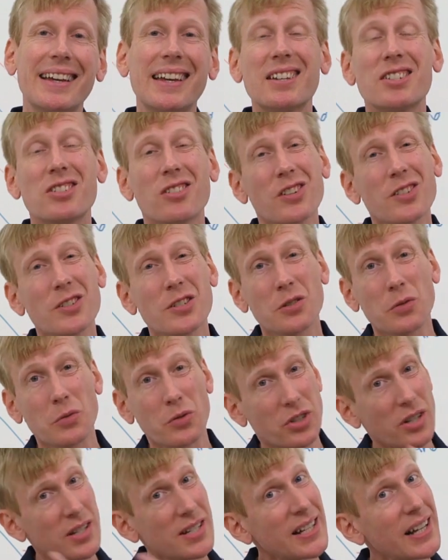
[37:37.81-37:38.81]
is also,
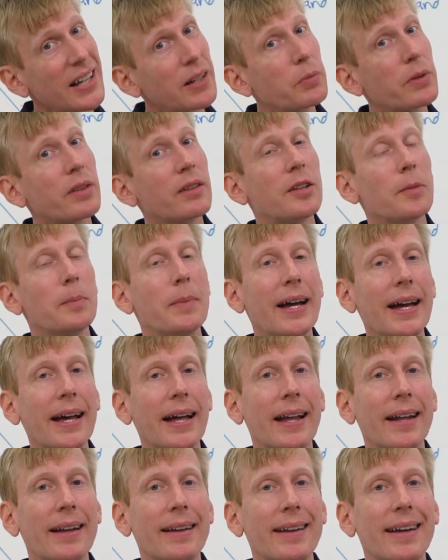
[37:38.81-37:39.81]
just like with
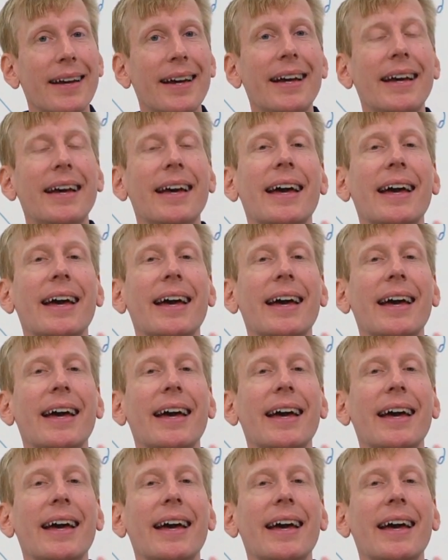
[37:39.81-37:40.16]
demand,